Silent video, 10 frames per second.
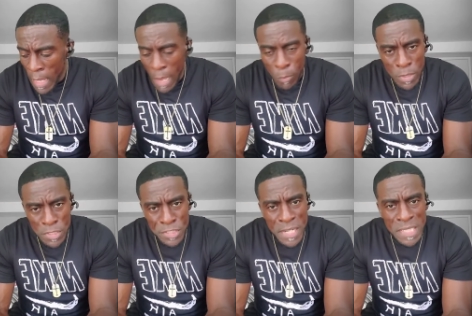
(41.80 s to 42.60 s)
I want to
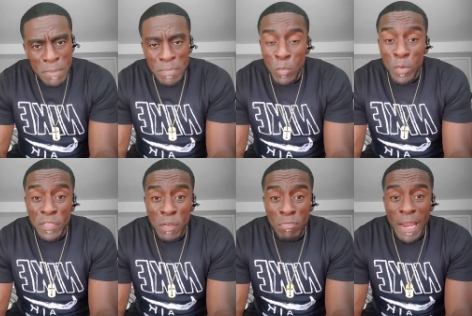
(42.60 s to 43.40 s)
share something
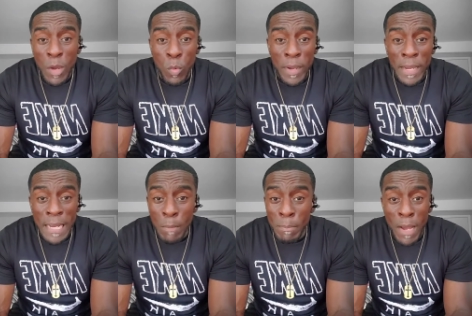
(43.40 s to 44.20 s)
with you right quick, and
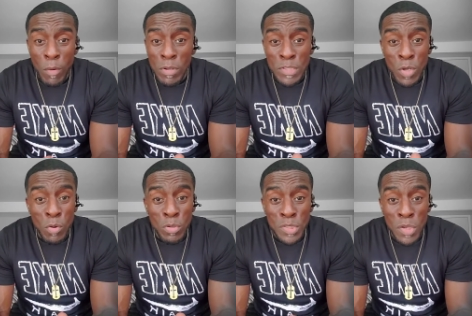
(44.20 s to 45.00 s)
I'm not going to
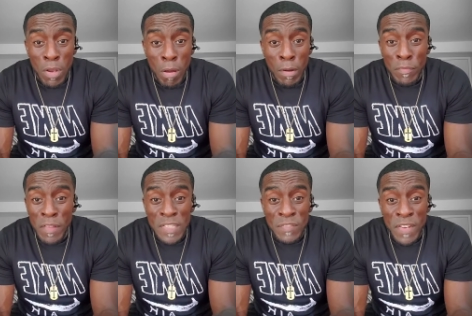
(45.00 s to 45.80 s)
hold you long on
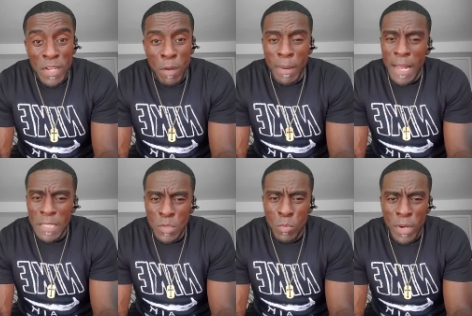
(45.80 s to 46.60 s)
this video, but I
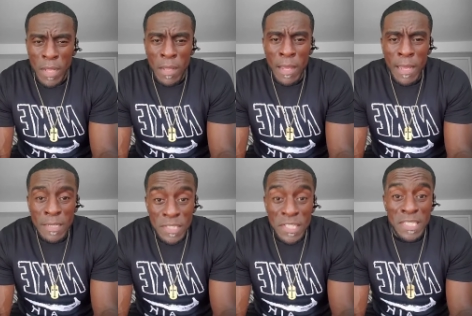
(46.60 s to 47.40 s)
do want to
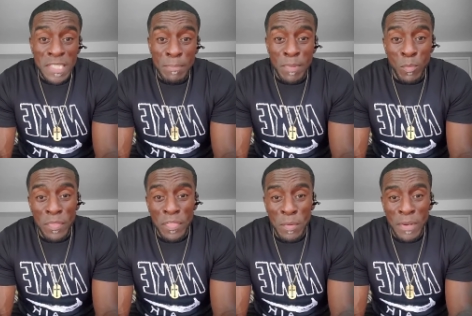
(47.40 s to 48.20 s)
share something
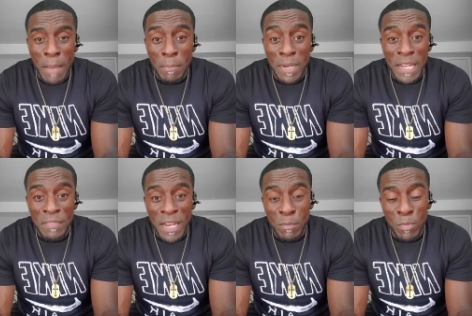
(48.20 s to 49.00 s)
with you, and I believe
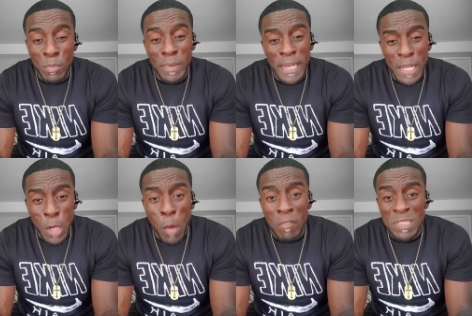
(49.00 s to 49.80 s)
that it will be an
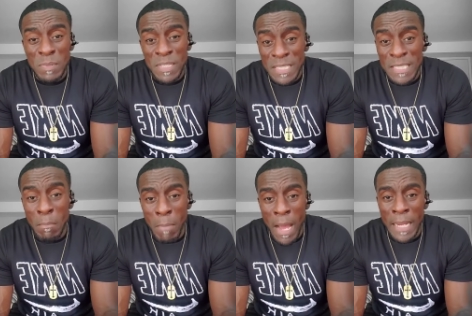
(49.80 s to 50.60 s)
encouragement to
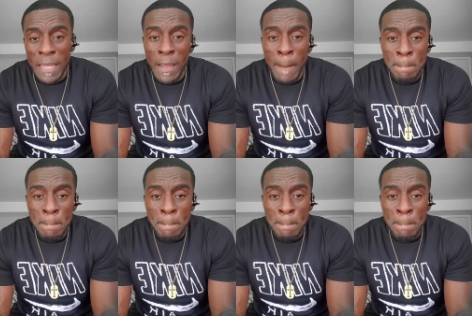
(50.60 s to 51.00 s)
somebody.